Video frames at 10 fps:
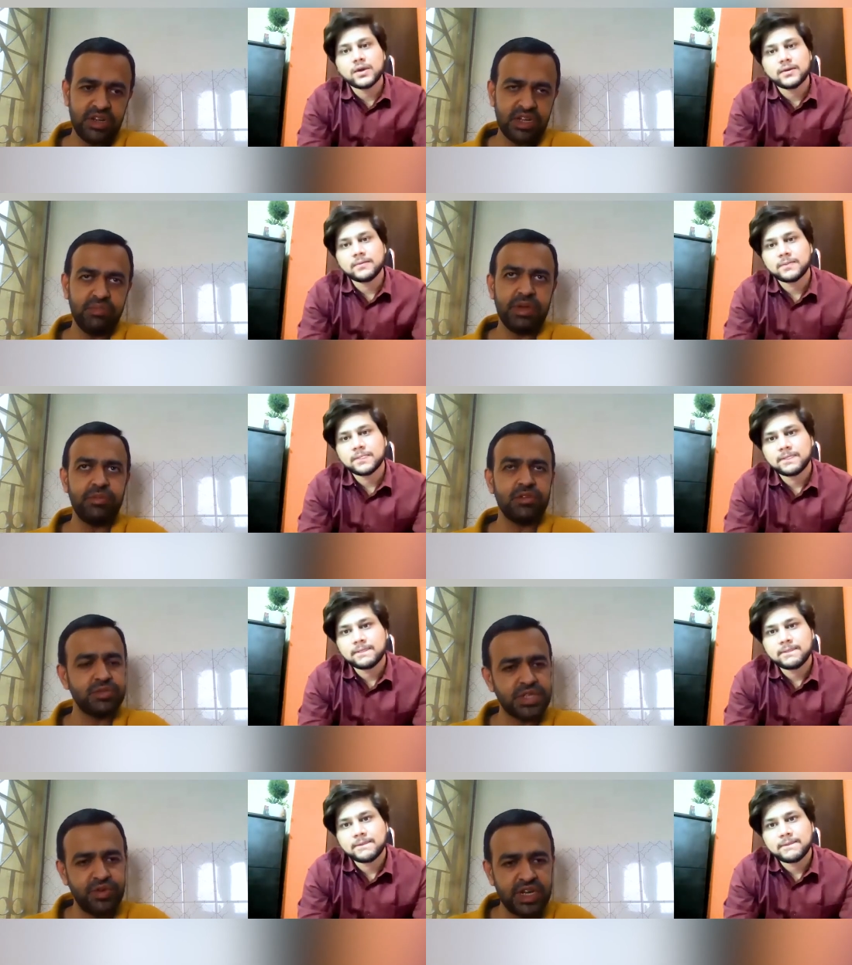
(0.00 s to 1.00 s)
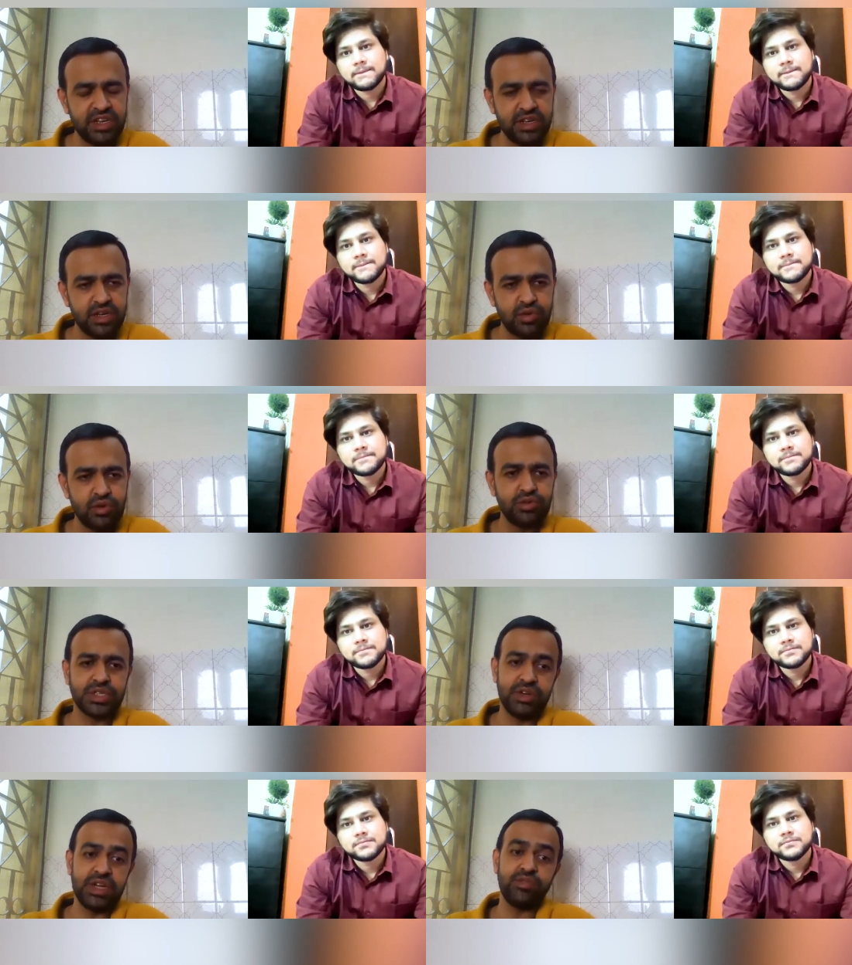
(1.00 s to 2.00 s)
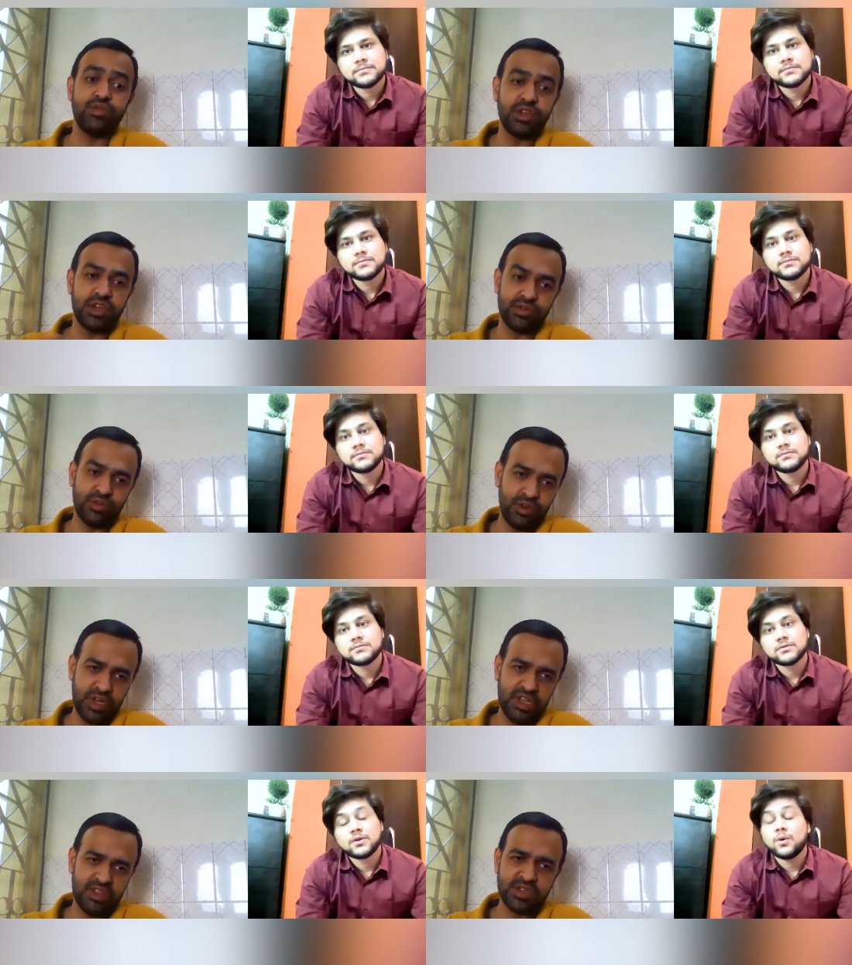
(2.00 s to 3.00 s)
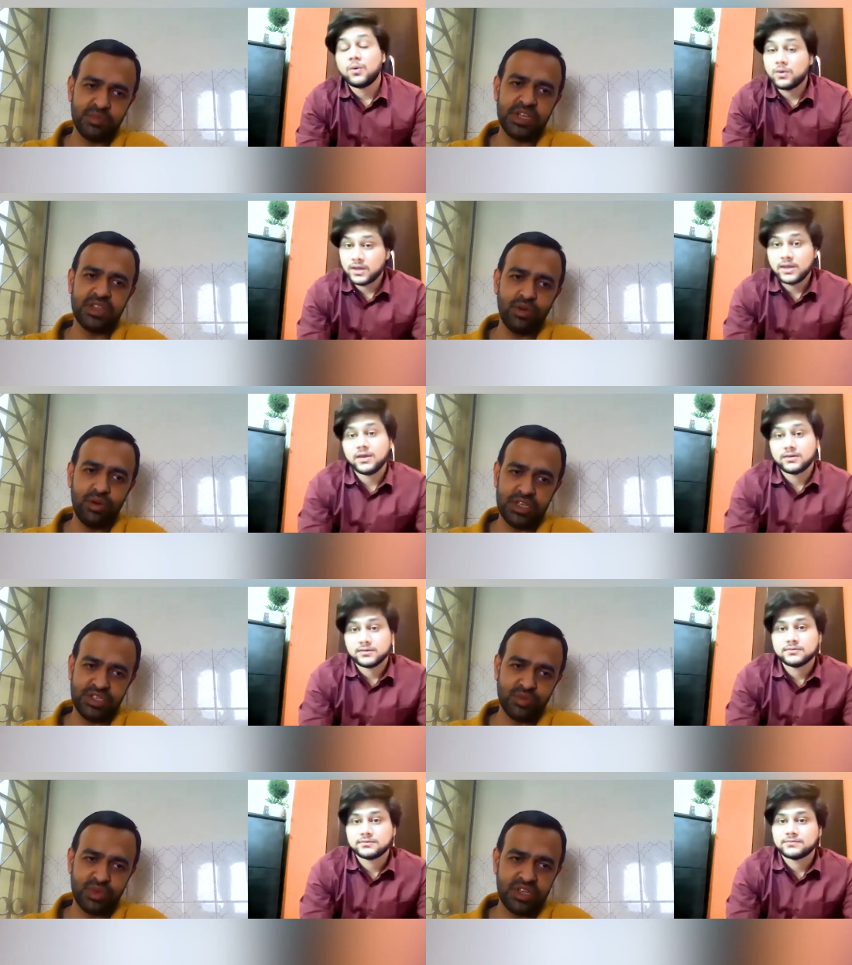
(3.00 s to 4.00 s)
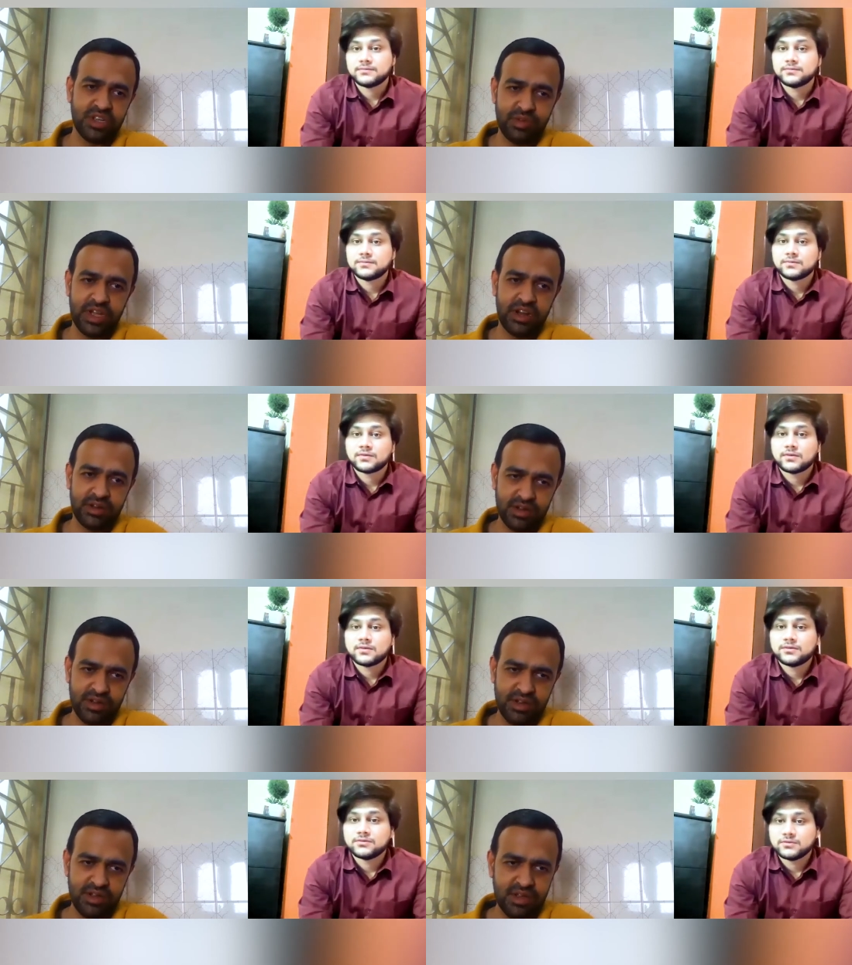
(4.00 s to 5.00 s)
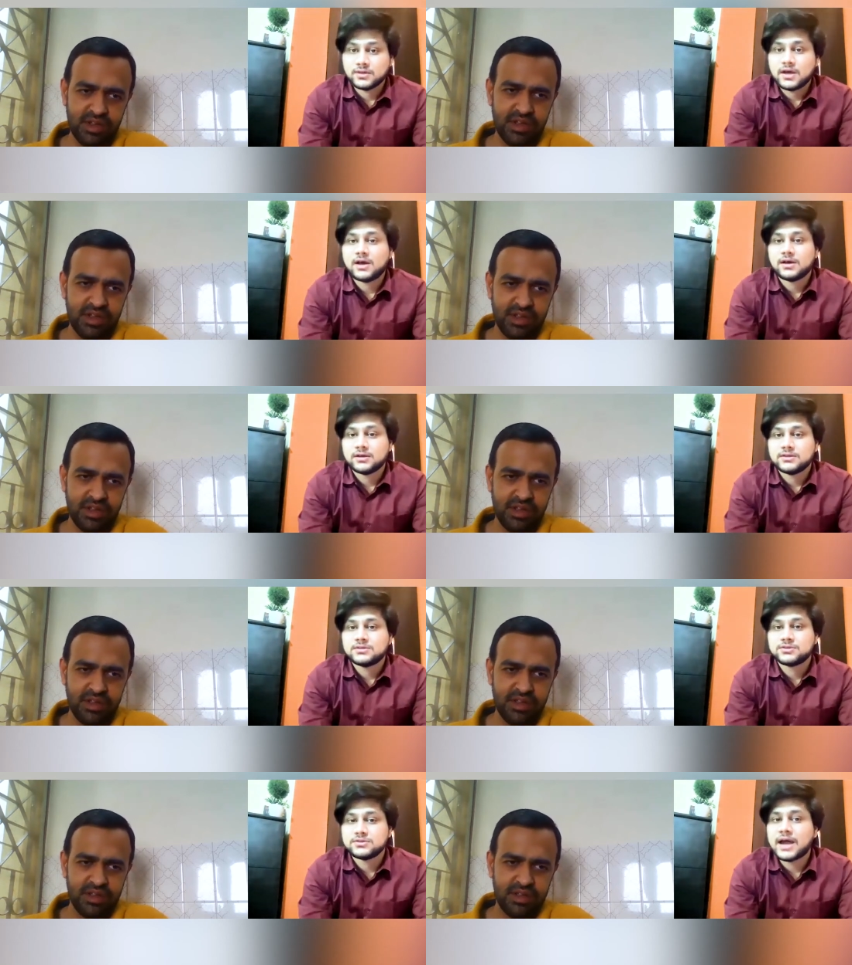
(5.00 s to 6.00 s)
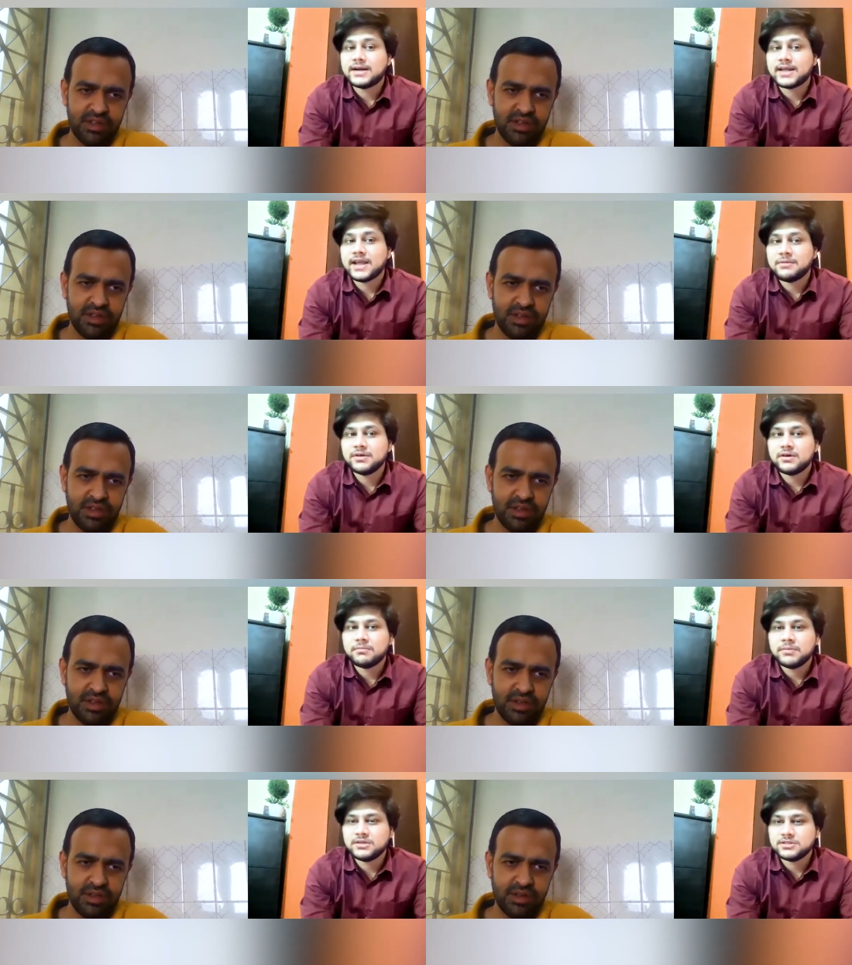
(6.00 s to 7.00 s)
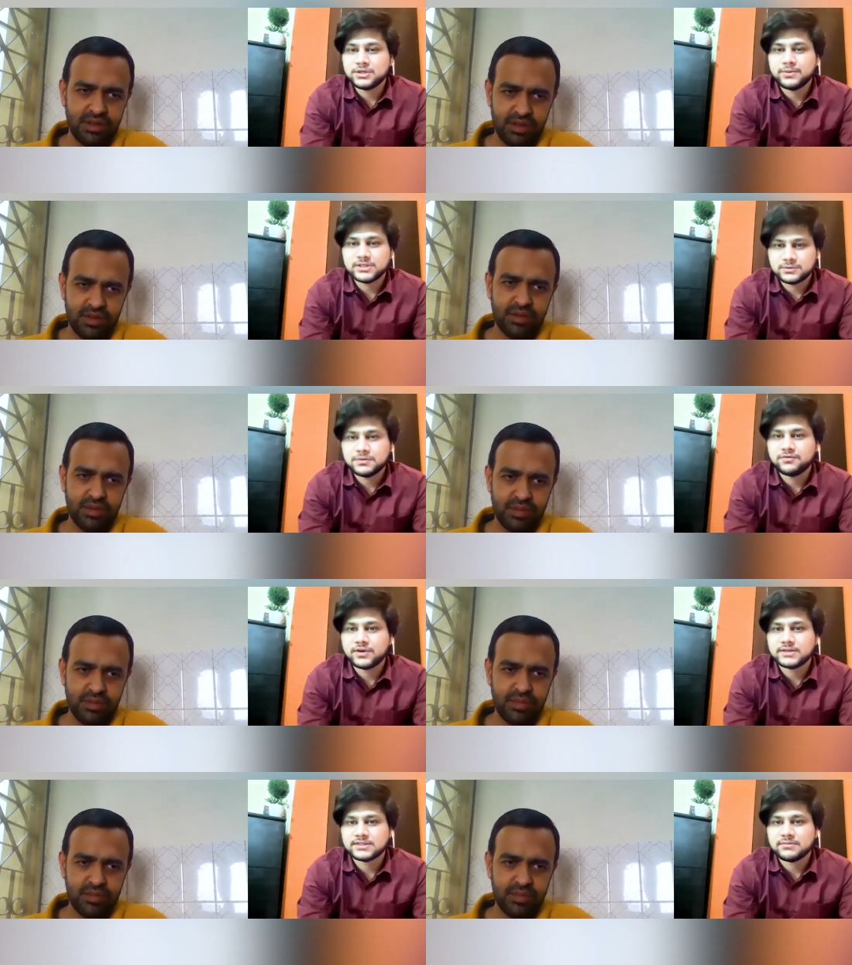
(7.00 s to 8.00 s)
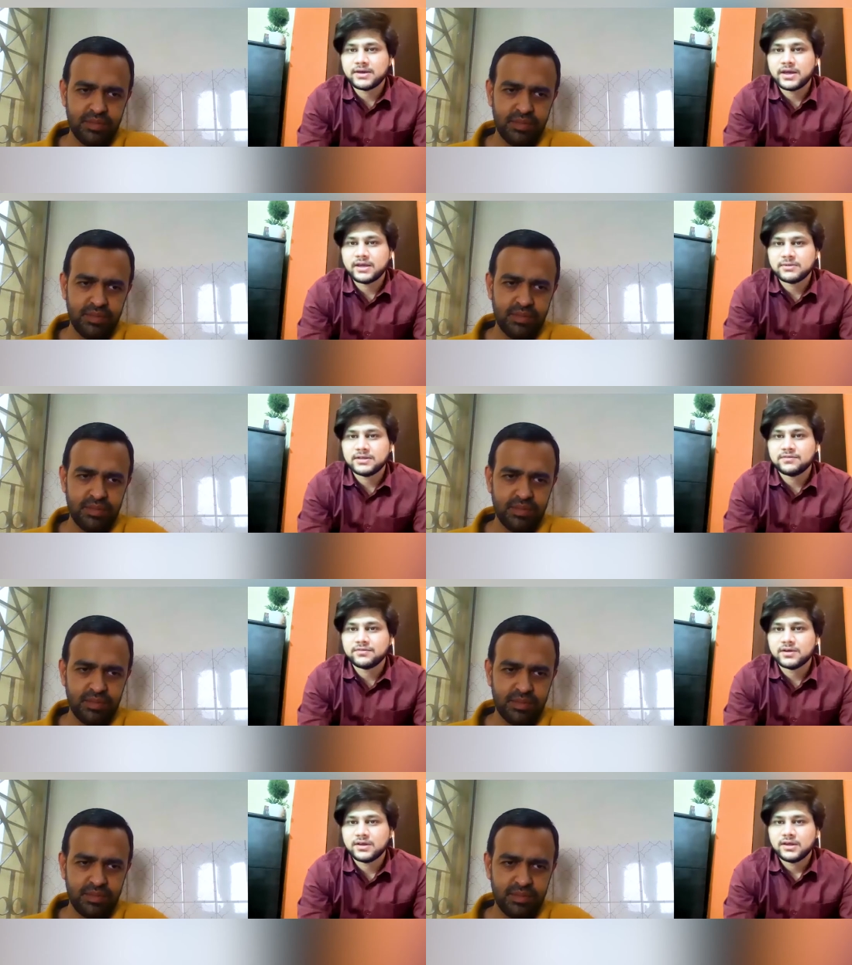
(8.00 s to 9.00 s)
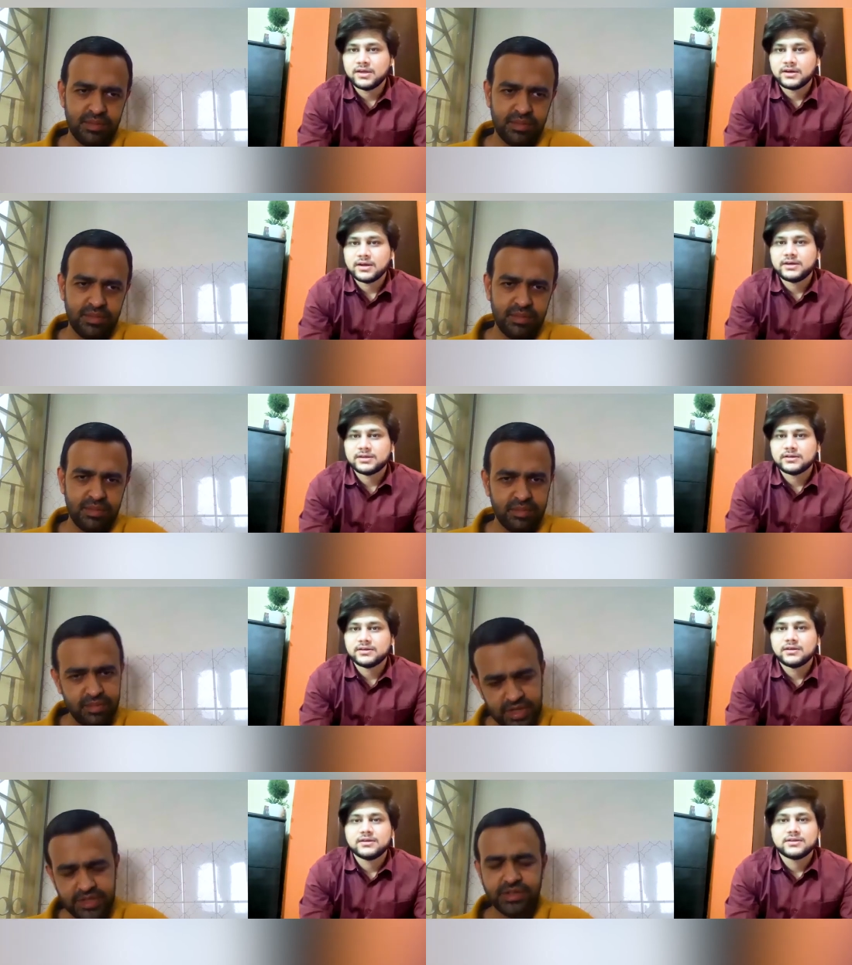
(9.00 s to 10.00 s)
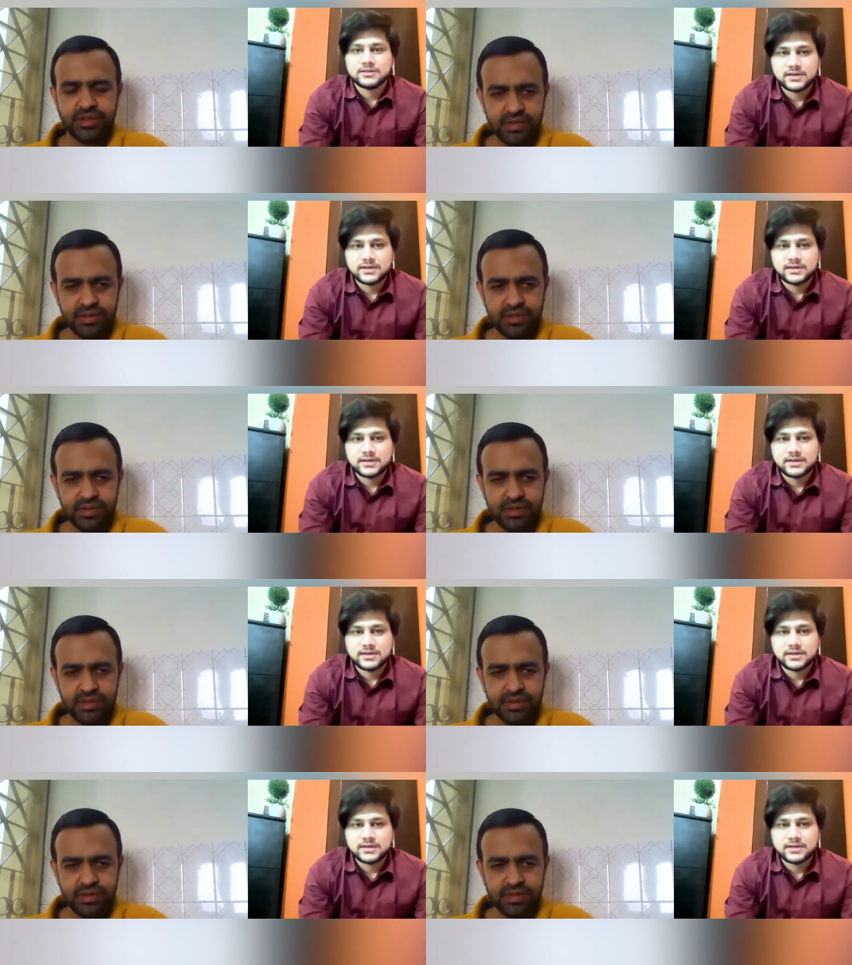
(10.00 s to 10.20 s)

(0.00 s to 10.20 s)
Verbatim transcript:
Speaker 1: train people from 17-year-old to 74-year-old. That's been the oldest student that we had.
Speaker 2: So that can be a major USP for SMI,
Speaker 1: right? Yes.